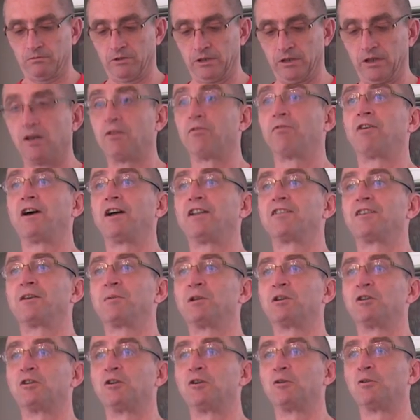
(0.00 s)
I need to find
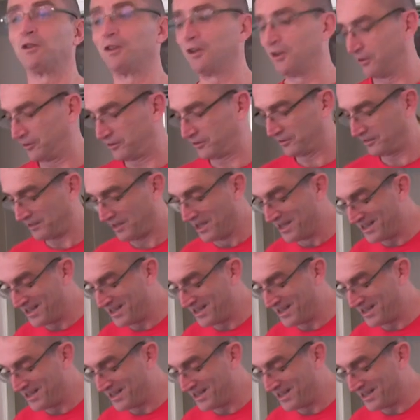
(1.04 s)
something to do with this.